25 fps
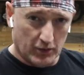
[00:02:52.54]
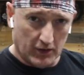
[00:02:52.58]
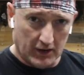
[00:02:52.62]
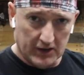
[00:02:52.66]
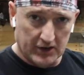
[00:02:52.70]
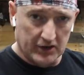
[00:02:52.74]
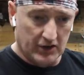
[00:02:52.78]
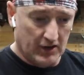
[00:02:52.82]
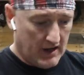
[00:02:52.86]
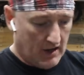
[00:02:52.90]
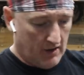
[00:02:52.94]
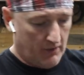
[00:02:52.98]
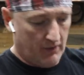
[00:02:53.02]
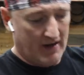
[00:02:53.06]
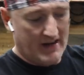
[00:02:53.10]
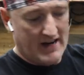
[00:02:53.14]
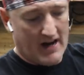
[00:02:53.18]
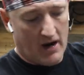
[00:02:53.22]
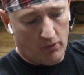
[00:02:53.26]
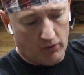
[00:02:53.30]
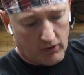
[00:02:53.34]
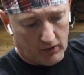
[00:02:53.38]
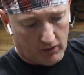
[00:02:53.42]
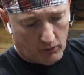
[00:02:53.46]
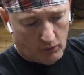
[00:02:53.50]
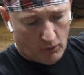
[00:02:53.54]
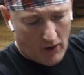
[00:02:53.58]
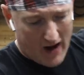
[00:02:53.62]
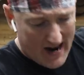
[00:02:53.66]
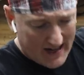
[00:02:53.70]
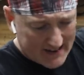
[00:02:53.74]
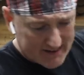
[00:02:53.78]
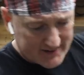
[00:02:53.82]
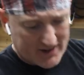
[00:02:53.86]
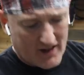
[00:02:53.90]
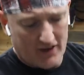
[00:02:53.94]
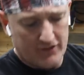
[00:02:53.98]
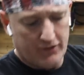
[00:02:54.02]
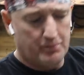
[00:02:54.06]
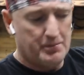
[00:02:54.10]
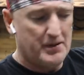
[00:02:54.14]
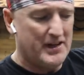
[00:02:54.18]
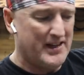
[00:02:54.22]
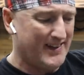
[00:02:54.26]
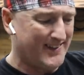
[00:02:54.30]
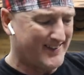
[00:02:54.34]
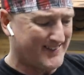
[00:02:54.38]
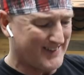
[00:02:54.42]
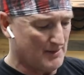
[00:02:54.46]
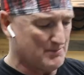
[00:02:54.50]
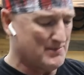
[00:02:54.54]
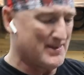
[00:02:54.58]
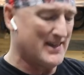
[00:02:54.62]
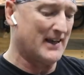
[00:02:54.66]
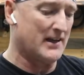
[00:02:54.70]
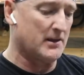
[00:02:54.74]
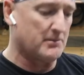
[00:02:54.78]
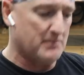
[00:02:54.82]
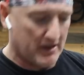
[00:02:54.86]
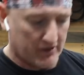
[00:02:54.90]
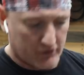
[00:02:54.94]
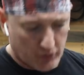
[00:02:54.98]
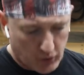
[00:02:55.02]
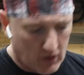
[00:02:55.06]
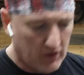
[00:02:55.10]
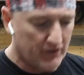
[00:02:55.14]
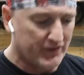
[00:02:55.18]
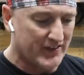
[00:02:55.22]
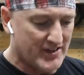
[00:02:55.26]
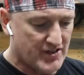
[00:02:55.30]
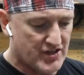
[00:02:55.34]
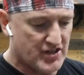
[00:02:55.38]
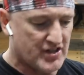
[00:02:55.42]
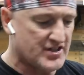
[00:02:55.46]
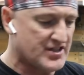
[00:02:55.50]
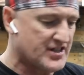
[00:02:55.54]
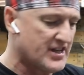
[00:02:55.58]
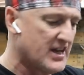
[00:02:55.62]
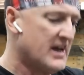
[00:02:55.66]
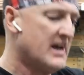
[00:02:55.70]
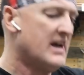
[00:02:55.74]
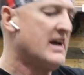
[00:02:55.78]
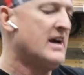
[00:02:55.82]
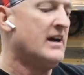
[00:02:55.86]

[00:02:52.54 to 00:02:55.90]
what we're gonna do right now. We're gonna whack us off a piece. I'm thinking about twelve inches.